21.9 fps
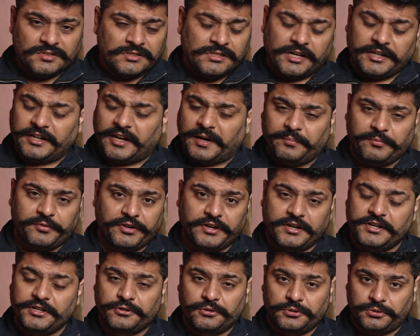and I'm
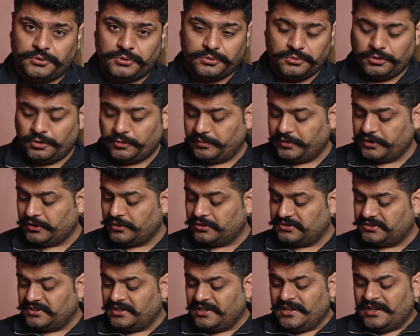really good to go
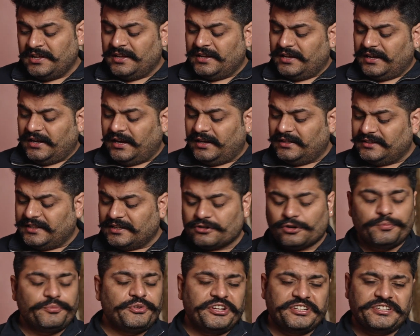because the
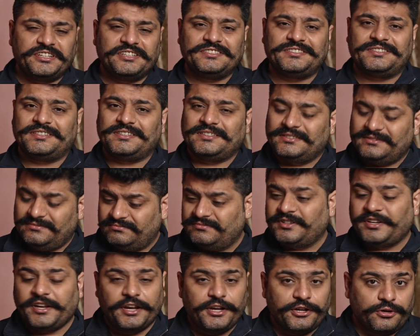combination is
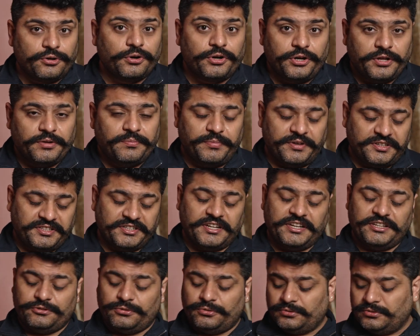really good
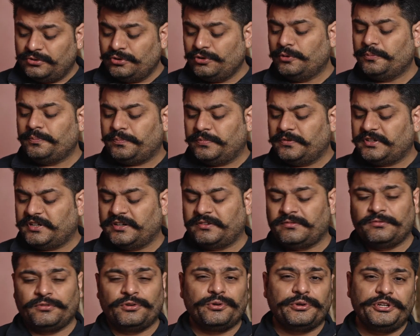basically. So
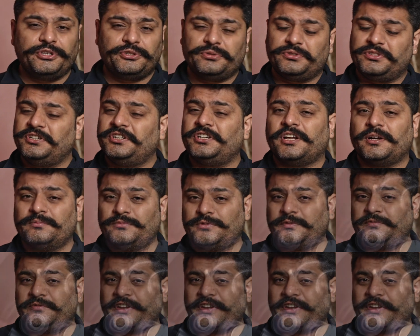no issues in terms of